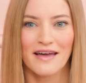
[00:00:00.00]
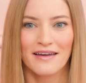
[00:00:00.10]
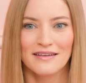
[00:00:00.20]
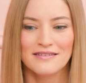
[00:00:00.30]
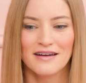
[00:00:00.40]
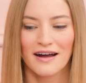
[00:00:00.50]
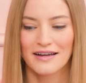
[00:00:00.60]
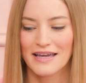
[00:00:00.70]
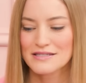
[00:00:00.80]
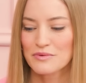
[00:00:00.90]
And so
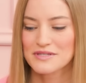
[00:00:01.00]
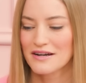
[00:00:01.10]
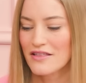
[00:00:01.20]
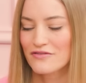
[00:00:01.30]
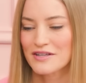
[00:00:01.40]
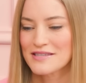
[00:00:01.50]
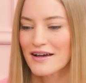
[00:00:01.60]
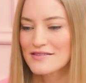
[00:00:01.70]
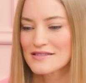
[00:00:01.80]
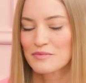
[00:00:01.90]
it was at another friend's
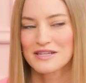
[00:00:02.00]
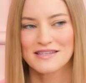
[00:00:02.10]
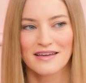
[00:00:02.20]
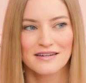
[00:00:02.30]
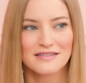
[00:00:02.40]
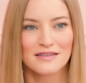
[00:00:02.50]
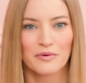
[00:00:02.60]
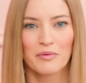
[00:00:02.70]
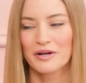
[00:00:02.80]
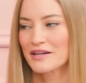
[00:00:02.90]
house, and we decided that
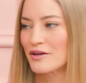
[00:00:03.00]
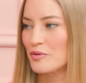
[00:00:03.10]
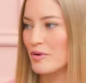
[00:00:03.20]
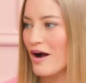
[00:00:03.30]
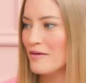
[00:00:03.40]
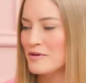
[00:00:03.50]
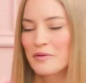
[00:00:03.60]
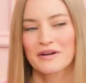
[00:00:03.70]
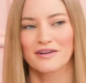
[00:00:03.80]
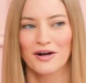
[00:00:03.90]
we weren't going to go to prom, and we
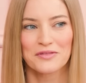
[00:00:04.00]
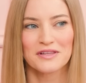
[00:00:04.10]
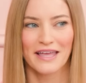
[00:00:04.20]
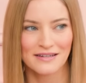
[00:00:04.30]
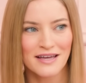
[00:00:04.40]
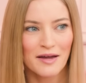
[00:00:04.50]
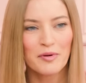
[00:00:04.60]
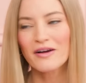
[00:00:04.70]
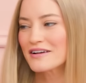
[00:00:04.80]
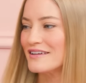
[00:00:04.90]
were going to call it the LAN tie
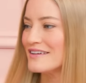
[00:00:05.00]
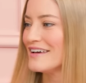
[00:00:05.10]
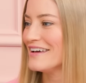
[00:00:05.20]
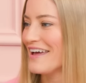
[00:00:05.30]
party.